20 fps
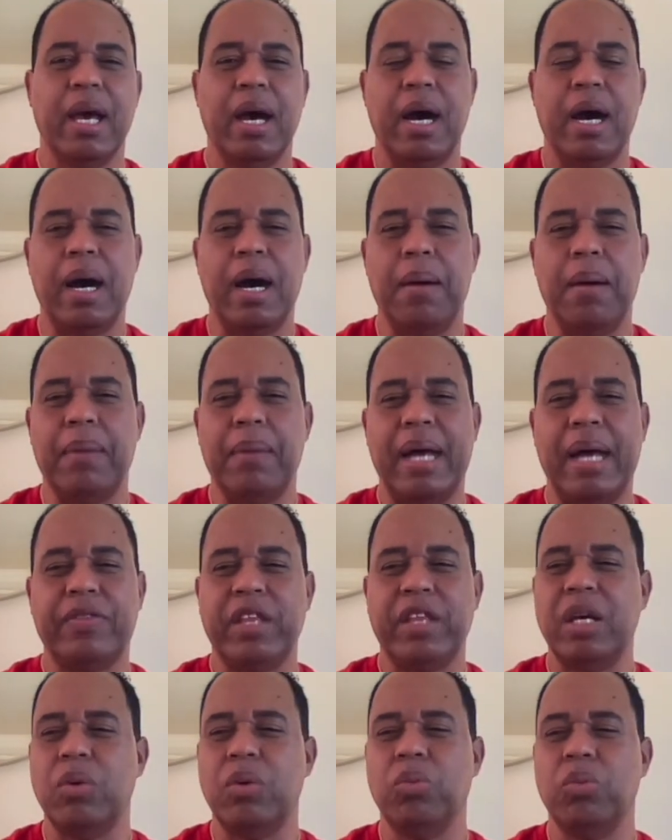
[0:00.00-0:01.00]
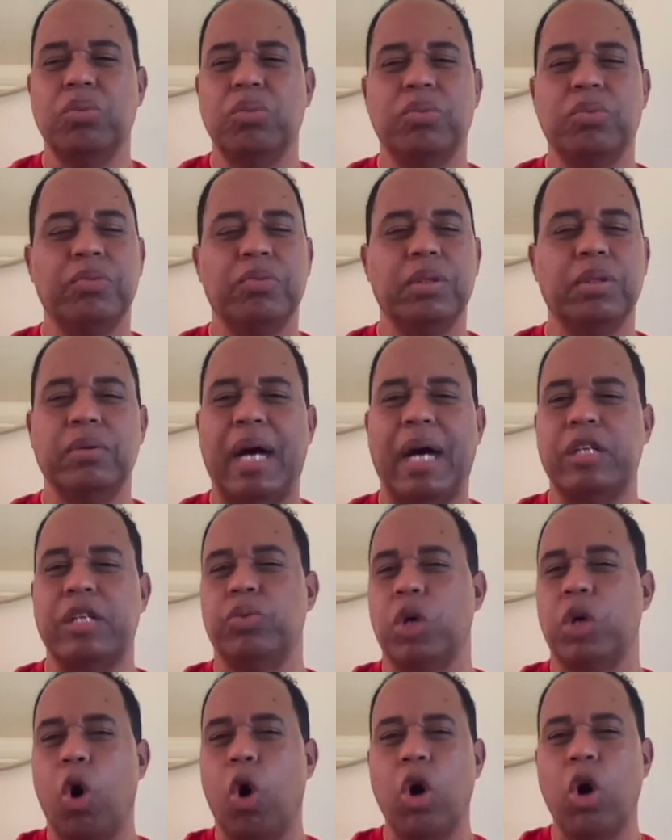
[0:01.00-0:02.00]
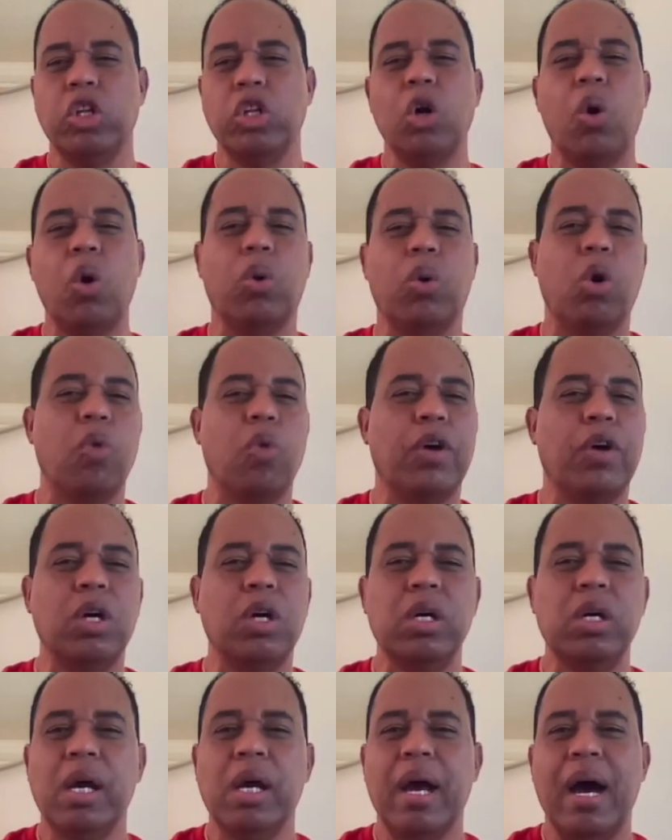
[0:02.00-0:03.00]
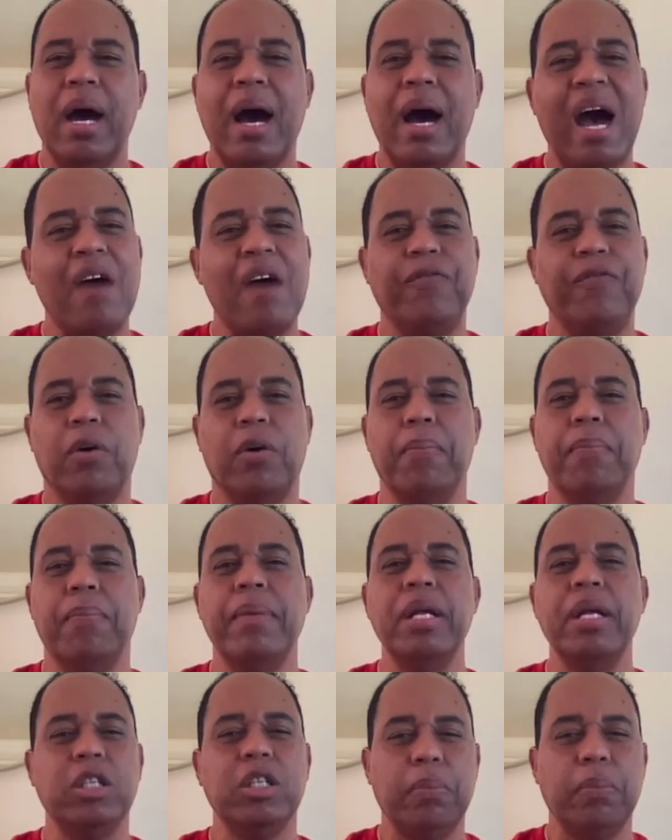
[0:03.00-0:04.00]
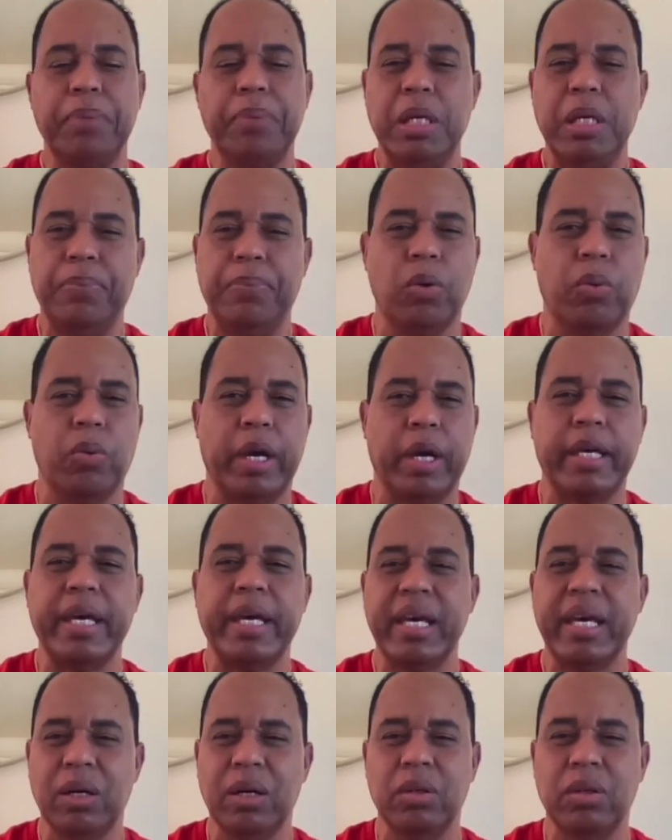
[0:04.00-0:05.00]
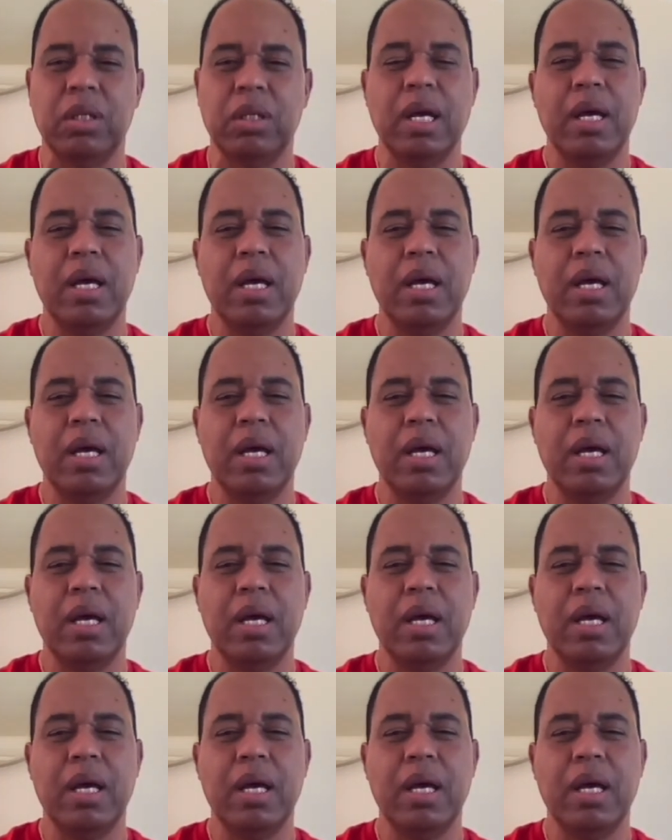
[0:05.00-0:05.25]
I think, as we all know, over 500,000 people were killed